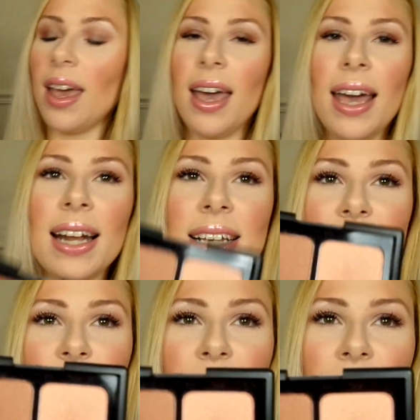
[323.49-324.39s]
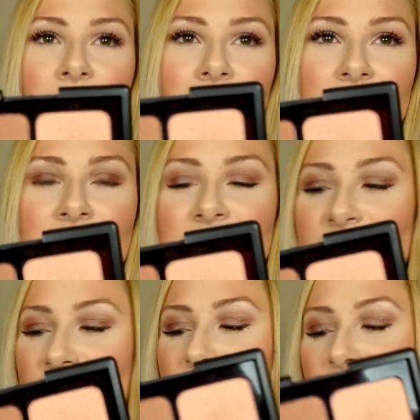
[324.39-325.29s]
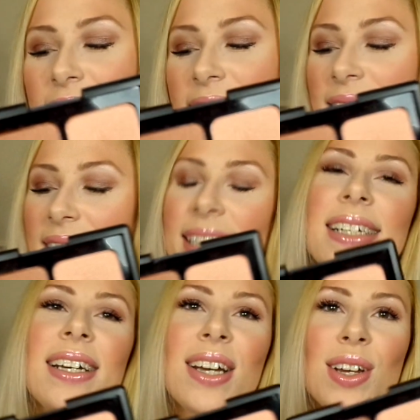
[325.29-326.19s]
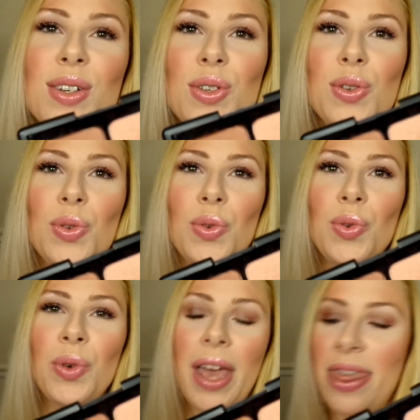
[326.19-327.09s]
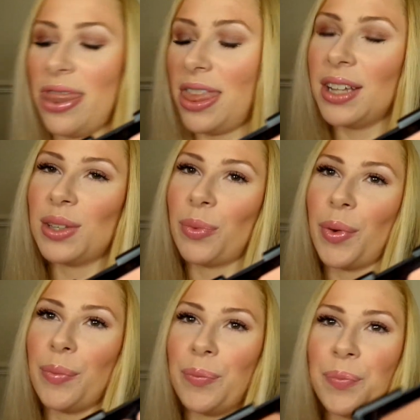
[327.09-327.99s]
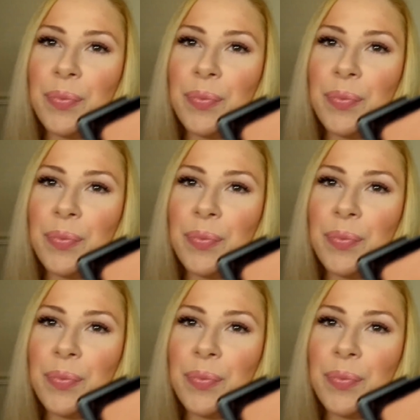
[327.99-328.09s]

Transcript: It is very different to this one.